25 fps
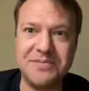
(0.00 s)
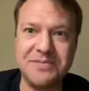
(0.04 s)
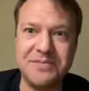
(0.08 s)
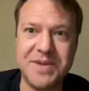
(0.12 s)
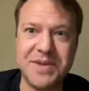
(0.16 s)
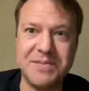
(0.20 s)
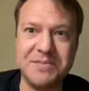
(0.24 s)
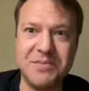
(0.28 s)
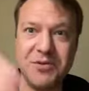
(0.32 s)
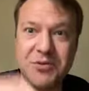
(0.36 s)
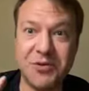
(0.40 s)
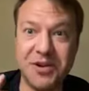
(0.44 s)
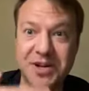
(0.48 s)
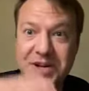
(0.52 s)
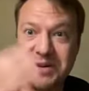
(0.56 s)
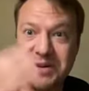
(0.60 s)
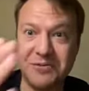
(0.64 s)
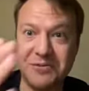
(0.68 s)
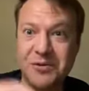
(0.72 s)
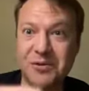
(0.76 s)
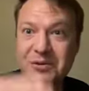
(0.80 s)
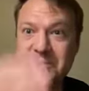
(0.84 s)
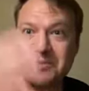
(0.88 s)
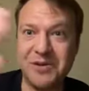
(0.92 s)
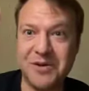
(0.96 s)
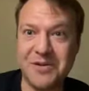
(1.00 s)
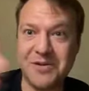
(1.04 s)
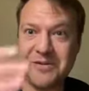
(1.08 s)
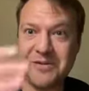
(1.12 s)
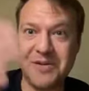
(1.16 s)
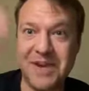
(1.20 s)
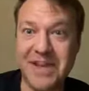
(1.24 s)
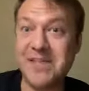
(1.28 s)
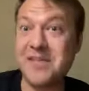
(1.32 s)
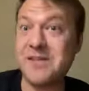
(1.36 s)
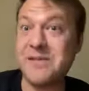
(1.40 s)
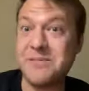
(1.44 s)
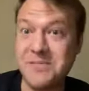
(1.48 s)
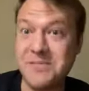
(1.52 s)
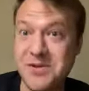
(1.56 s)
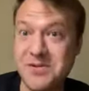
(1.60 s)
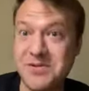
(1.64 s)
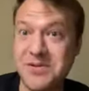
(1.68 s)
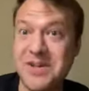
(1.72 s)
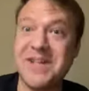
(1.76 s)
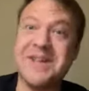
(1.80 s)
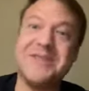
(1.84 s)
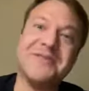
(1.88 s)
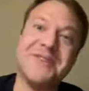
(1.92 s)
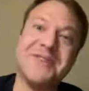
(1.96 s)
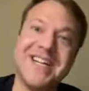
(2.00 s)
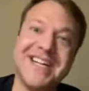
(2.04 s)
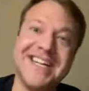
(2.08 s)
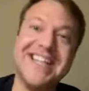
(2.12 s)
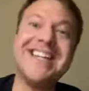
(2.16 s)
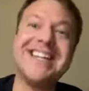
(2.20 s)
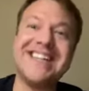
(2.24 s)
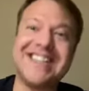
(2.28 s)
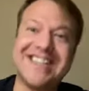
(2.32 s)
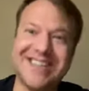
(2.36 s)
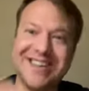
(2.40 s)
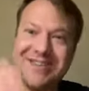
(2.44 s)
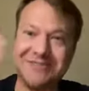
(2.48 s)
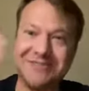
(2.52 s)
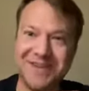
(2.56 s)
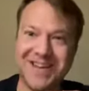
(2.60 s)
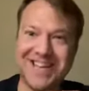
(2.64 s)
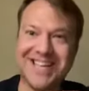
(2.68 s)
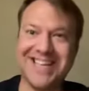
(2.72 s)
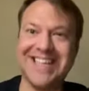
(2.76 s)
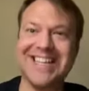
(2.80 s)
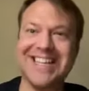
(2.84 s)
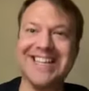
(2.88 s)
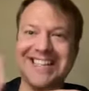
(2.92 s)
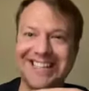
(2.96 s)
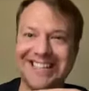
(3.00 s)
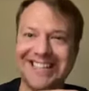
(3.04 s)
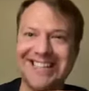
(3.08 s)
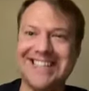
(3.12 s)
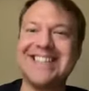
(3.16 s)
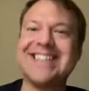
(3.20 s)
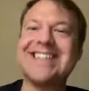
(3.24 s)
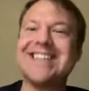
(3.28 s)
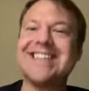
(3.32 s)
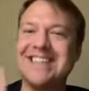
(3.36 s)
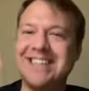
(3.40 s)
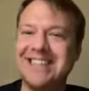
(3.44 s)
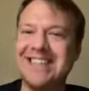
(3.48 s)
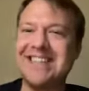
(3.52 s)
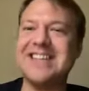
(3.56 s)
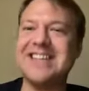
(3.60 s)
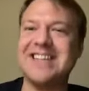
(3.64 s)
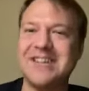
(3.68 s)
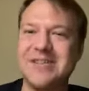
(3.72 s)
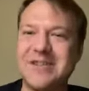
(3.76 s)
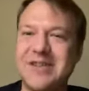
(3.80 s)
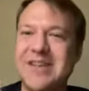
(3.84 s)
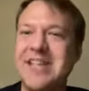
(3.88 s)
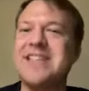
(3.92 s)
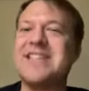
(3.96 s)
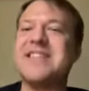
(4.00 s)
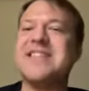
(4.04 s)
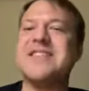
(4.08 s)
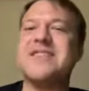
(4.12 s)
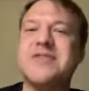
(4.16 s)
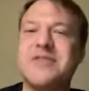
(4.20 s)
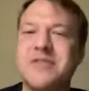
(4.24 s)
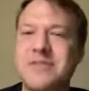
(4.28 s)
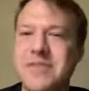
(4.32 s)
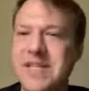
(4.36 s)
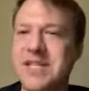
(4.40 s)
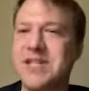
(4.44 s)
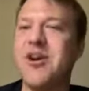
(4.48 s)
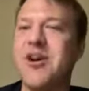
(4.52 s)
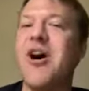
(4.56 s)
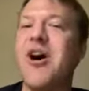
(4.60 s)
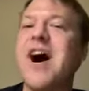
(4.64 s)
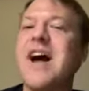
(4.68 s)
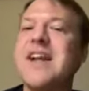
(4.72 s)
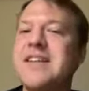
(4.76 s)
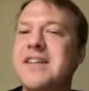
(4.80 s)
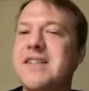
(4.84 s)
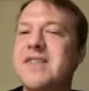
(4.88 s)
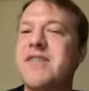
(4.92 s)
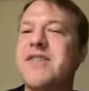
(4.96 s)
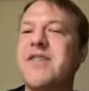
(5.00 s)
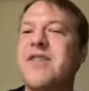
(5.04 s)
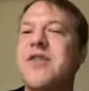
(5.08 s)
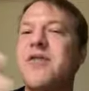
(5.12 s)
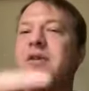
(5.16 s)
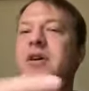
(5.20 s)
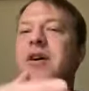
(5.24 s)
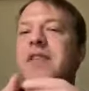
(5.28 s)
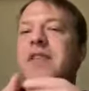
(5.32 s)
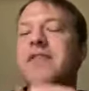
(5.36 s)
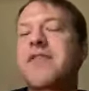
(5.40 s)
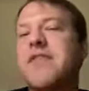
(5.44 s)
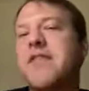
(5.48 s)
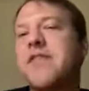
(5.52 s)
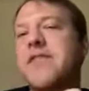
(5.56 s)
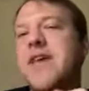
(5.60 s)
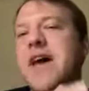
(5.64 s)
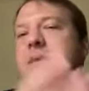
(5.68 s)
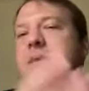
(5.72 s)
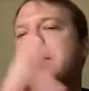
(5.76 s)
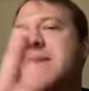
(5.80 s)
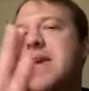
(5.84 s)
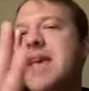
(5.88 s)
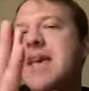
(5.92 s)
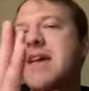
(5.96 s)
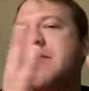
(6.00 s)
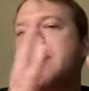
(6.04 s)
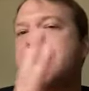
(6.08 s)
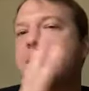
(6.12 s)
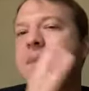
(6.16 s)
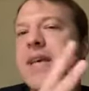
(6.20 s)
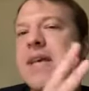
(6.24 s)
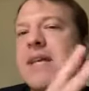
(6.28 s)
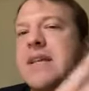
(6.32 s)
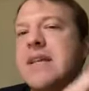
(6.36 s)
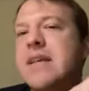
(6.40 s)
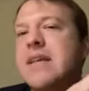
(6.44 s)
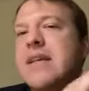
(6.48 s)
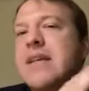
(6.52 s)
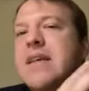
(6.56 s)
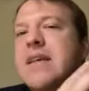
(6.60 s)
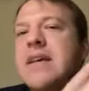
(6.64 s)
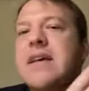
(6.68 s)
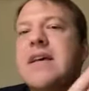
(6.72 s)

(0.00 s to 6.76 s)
be born in a world where there is a Buddha, right? So we can, continue to be taught and so on. So that may have been,